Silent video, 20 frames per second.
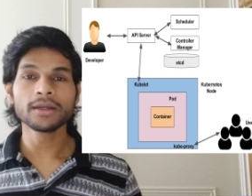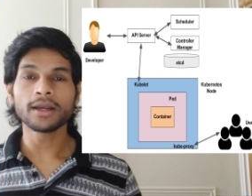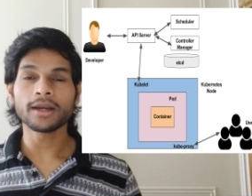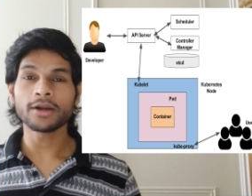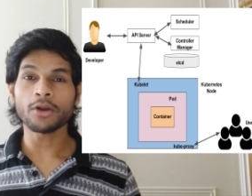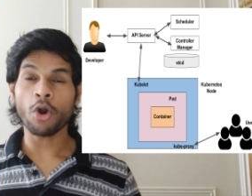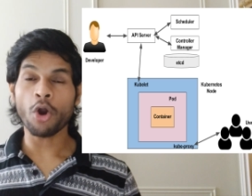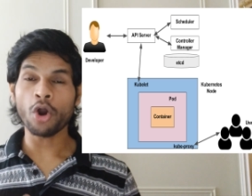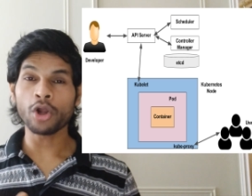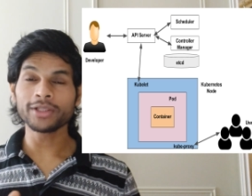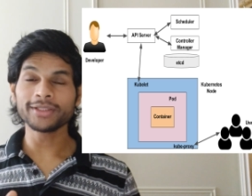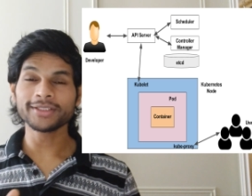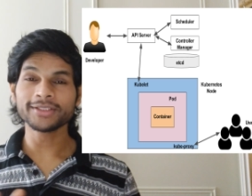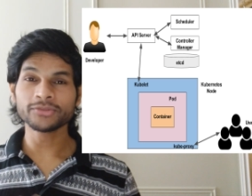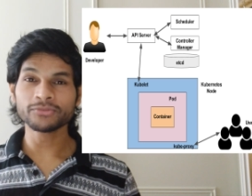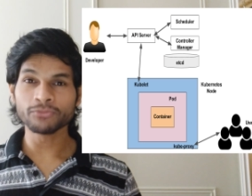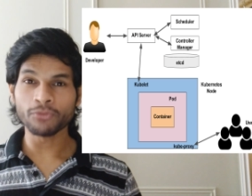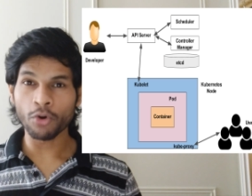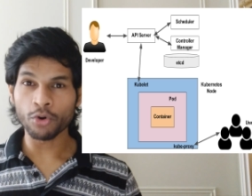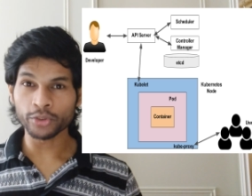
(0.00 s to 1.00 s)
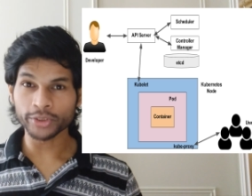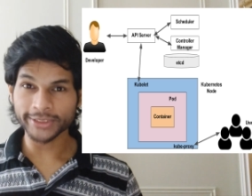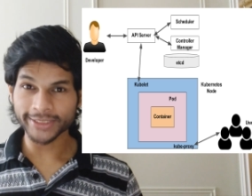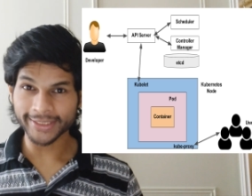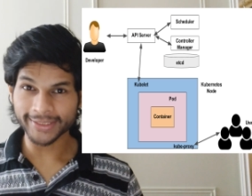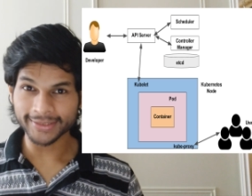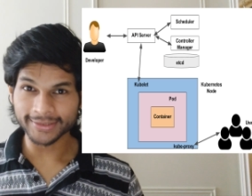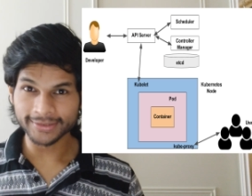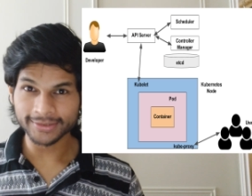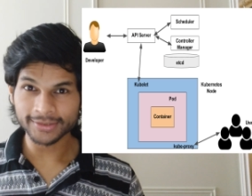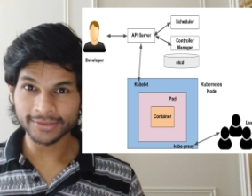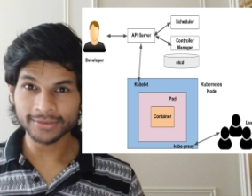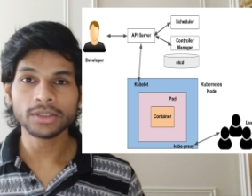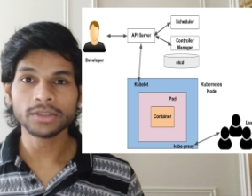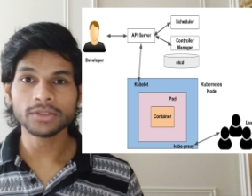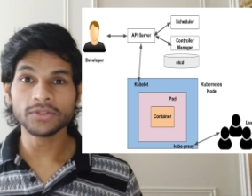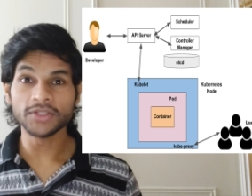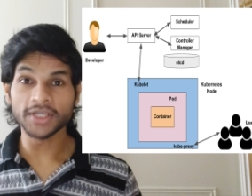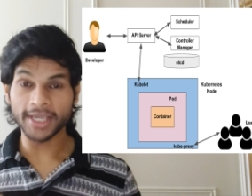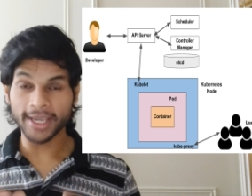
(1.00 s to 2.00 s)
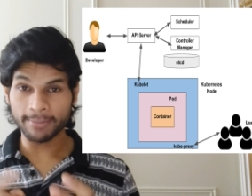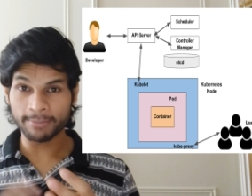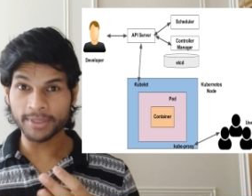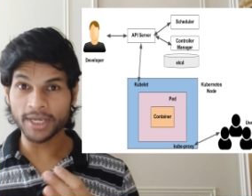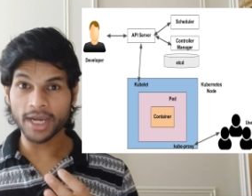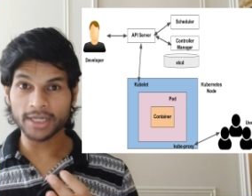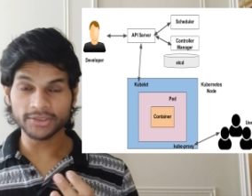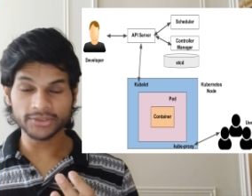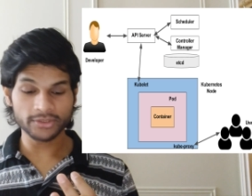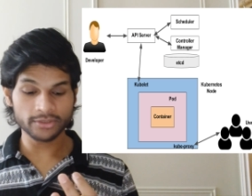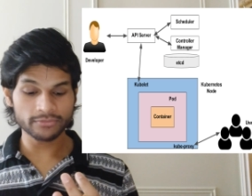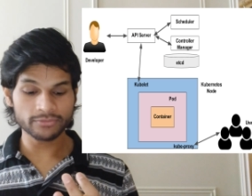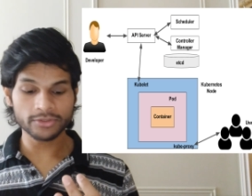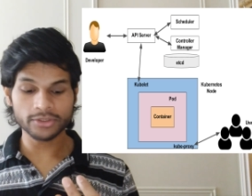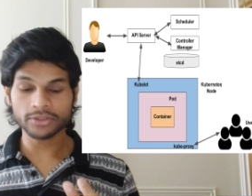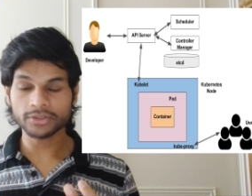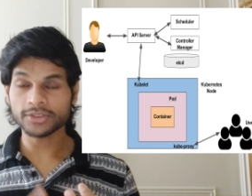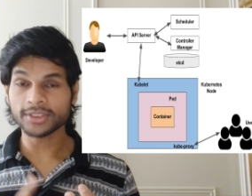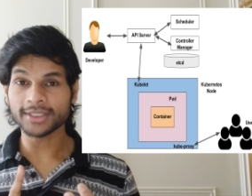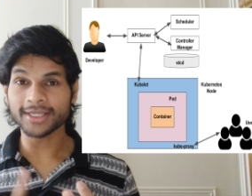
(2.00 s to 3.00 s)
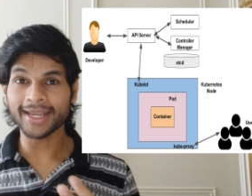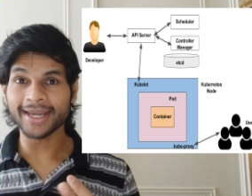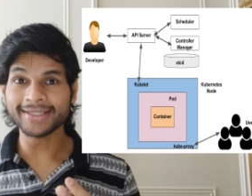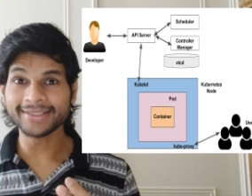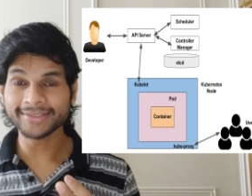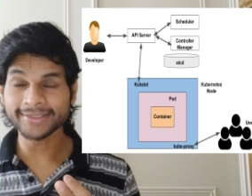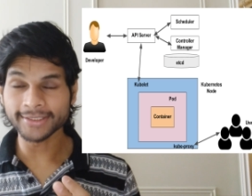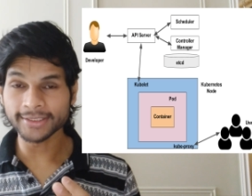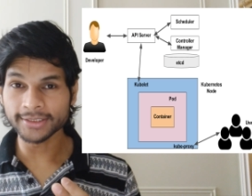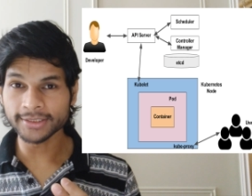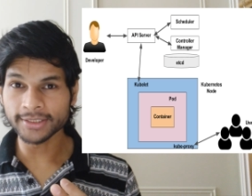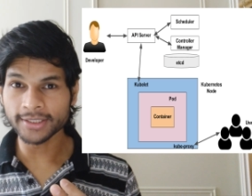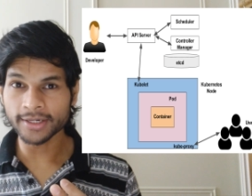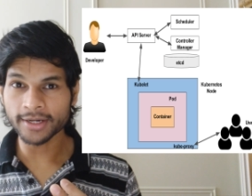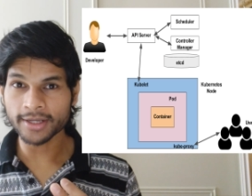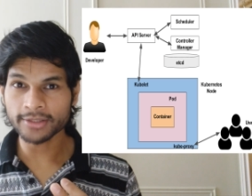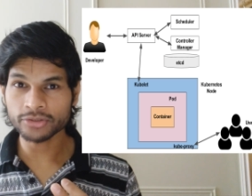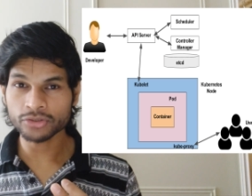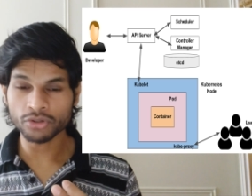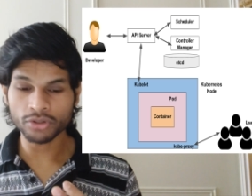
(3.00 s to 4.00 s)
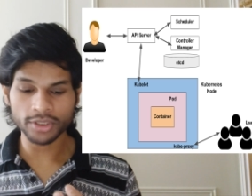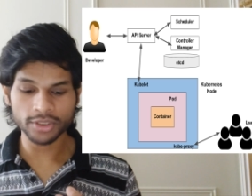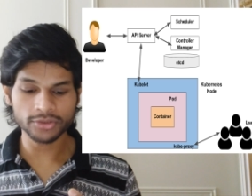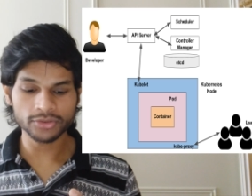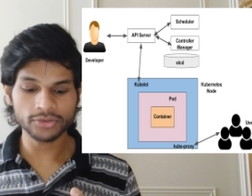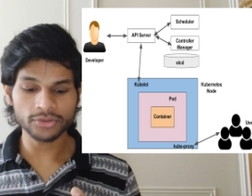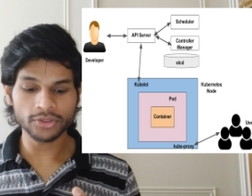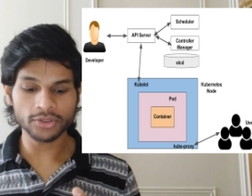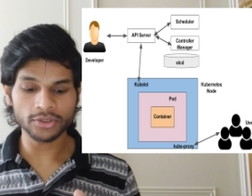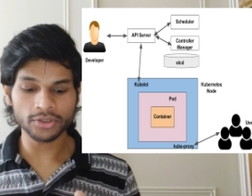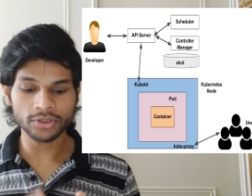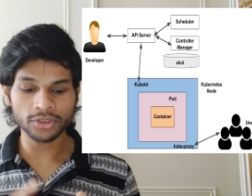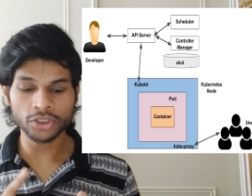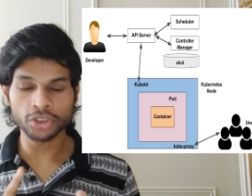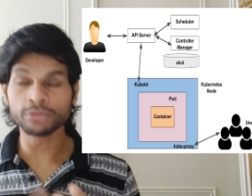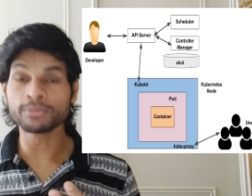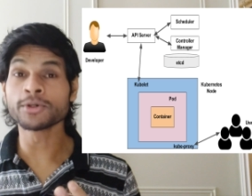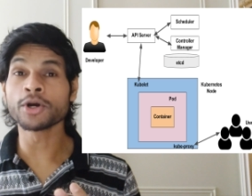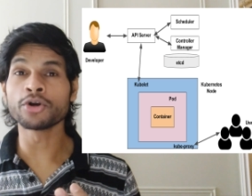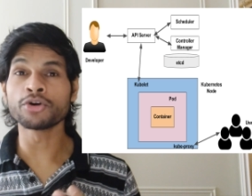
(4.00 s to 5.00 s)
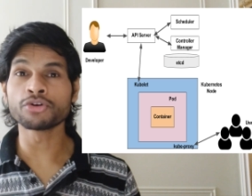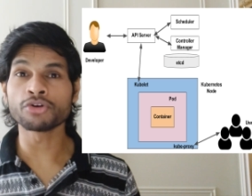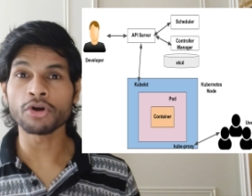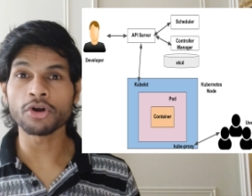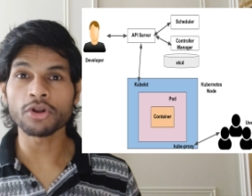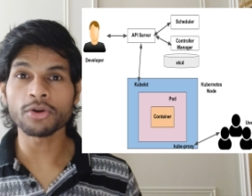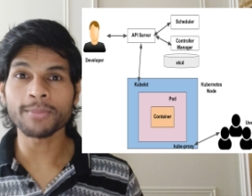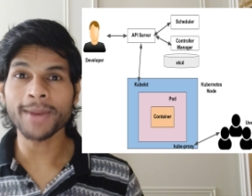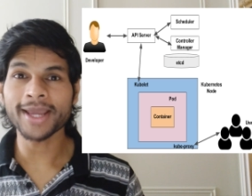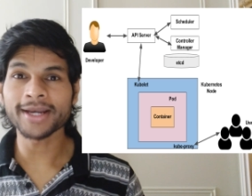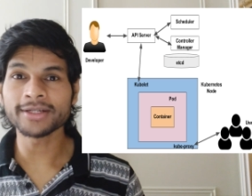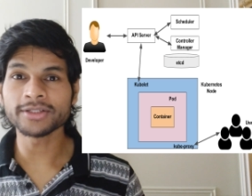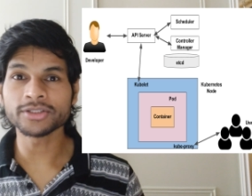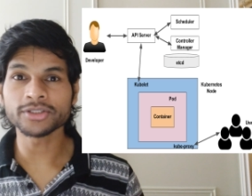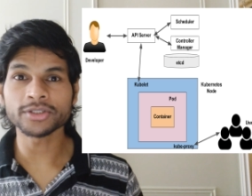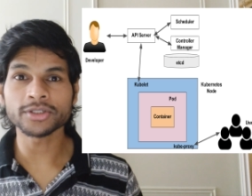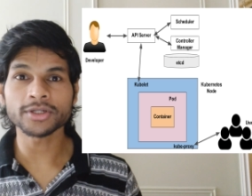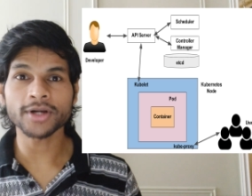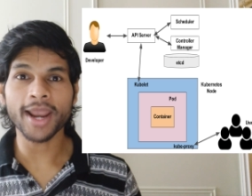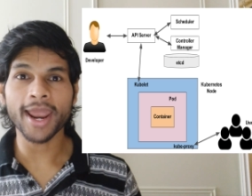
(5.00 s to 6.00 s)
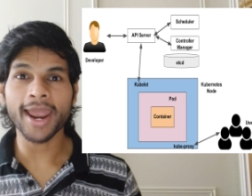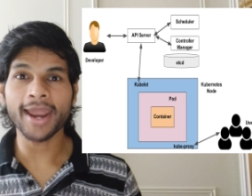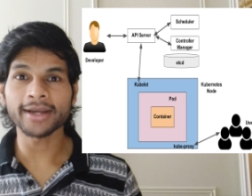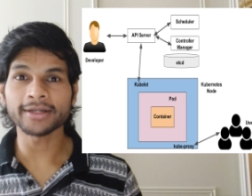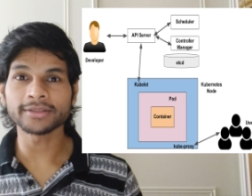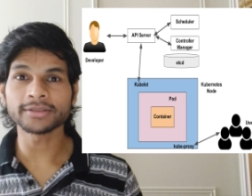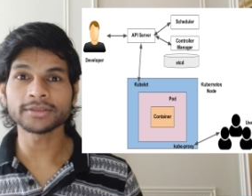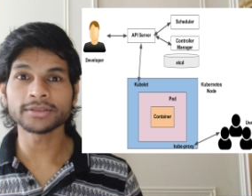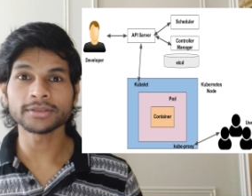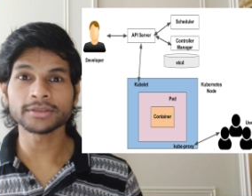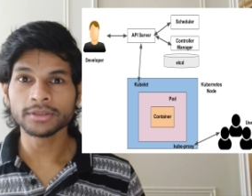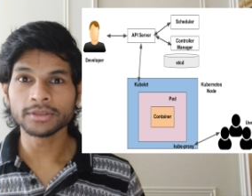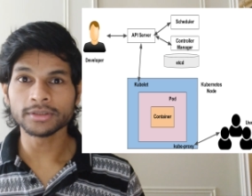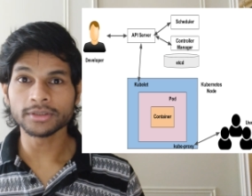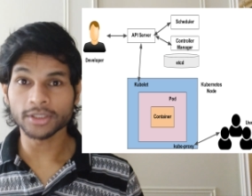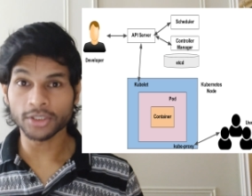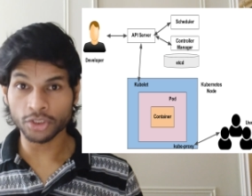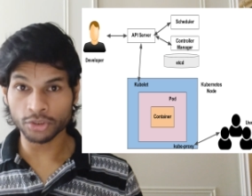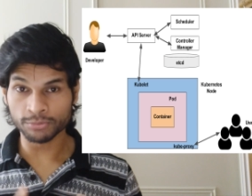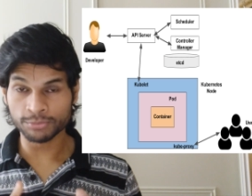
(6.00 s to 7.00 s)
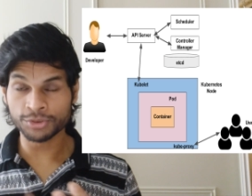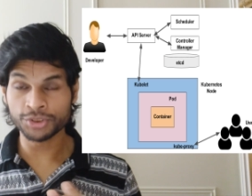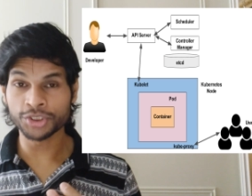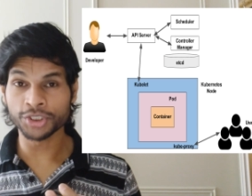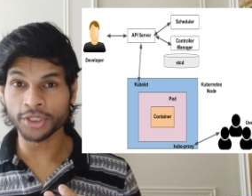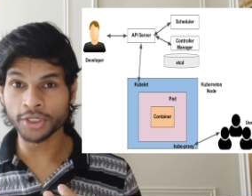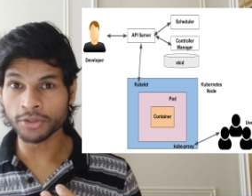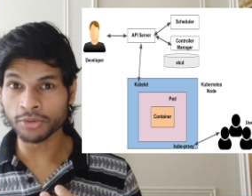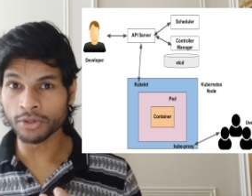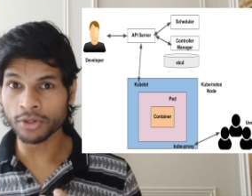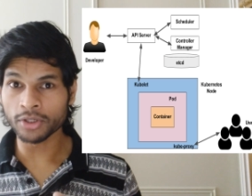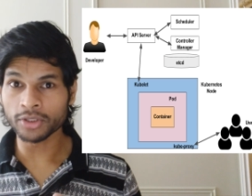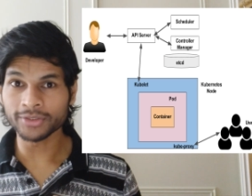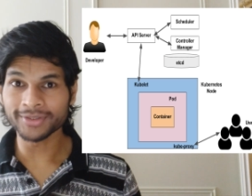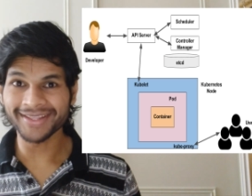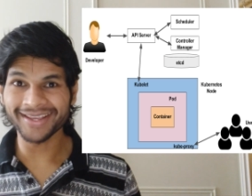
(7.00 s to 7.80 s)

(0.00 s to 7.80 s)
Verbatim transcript: And all these four things the API server, the etcd data storage, the kube controller manager, and the kube scheduler.